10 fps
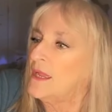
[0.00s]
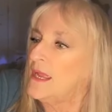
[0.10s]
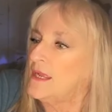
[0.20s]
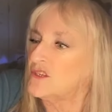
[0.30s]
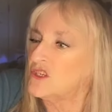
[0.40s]

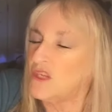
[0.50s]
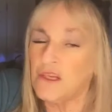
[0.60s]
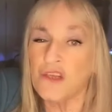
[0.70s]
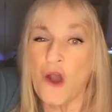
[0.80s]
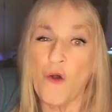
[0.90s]
And she
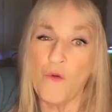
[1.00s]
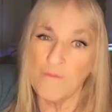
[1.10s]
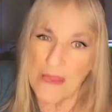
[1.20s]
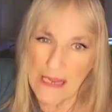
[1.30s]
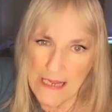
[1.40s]
told
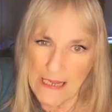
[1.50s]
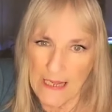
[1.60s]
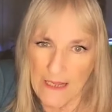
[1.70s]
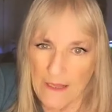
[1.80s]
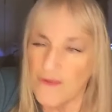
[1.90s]
me
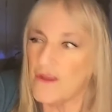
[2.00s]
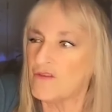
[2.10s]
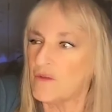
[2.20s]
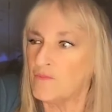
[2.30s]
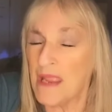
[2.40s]

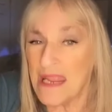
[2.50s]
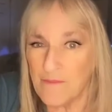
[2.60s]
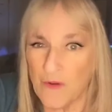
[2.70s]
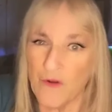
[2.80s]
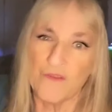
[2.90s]
that the
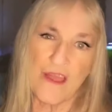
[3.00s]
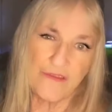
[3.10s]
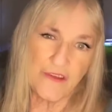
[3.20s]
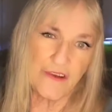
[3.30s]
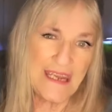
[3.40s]
people
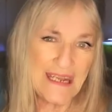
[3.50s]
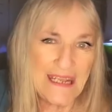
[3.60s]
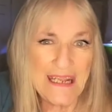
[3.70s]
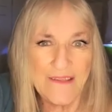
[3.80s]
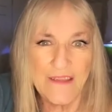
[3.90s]
that they're
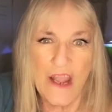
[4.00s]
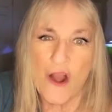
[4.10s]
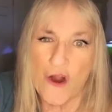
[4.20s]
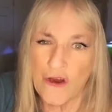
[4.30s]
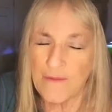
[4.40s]
getting in the
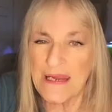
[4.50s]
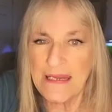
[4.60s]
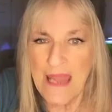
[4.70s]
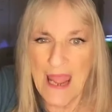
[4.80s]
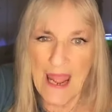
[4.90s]
Army
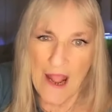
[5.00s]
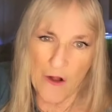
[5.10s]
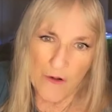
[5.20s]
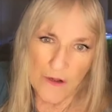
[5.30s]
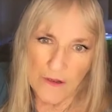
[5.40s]
now,